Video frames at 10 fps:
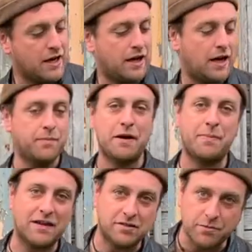a bit
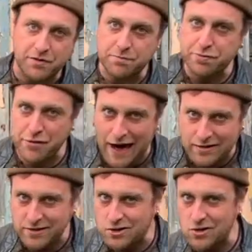about some of its
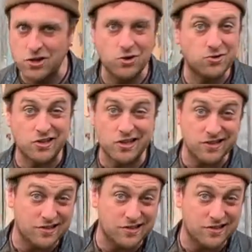practical uses